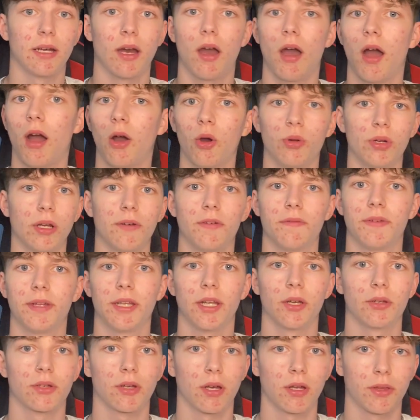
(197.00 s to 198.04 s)
a whole nother
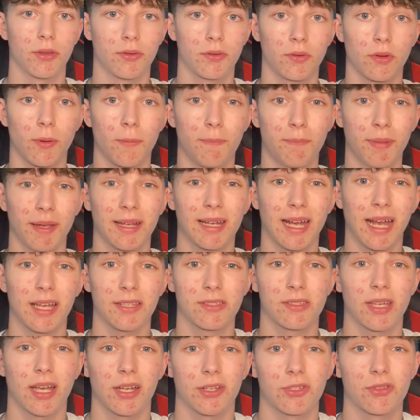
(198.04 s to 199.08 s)
video going through a big
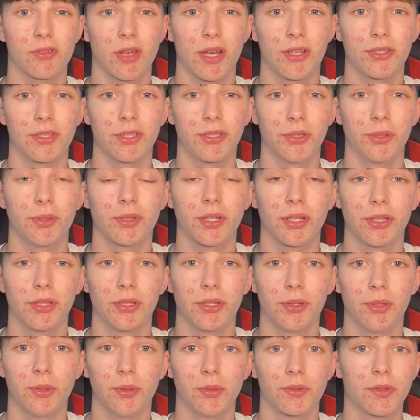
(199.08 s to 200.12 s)
hashtag strategy you can
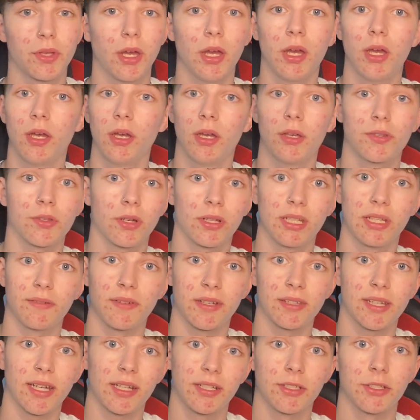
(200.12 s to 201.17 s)
use, so I'll leave
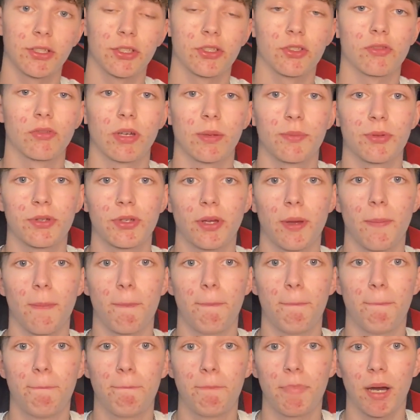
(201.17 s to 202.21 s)
that down in the description,
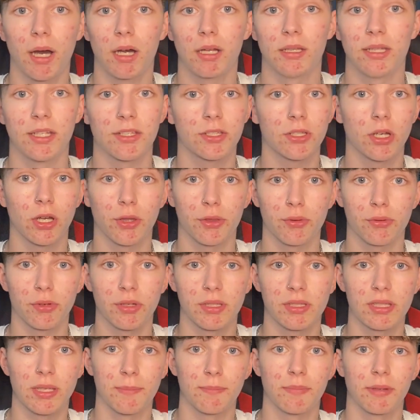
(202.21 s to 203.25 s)
but let's go through
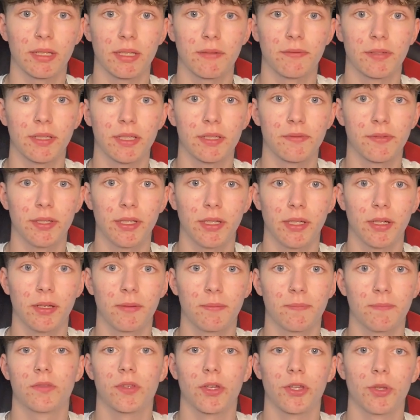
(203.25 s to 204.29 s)
it simply for this video.
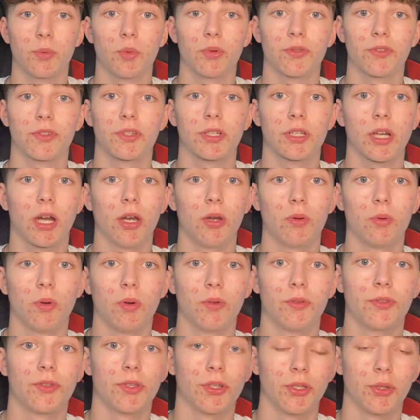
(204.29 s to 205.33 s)
So you want to go
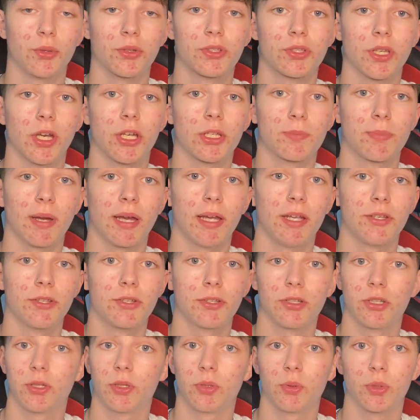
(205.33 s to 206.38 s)
onto your search
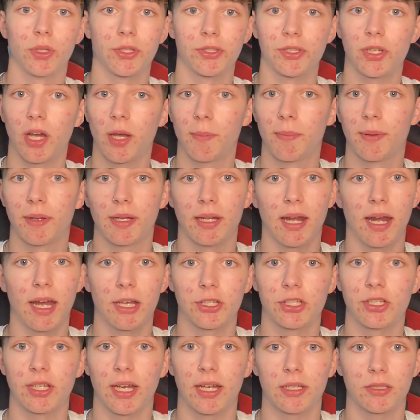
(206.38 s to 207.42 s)
page. You want to type in a
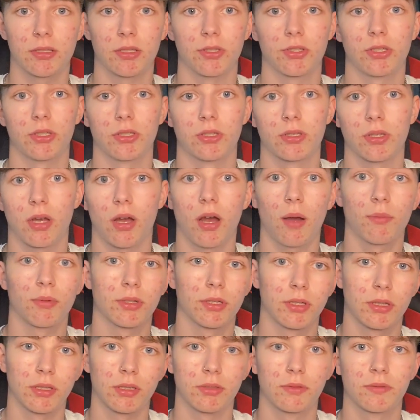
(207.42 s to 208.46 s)
hashtag such as, I'm
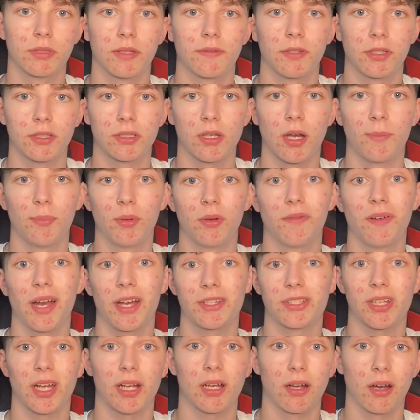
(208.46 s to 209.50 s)
going to give an example of
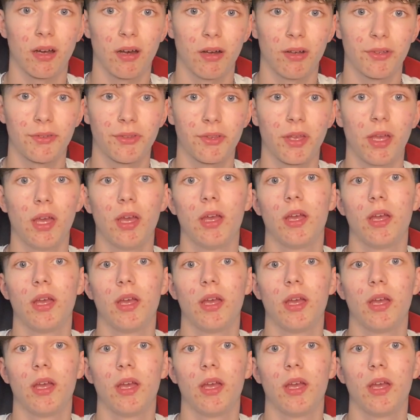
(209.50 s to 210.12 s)
hashtag cars.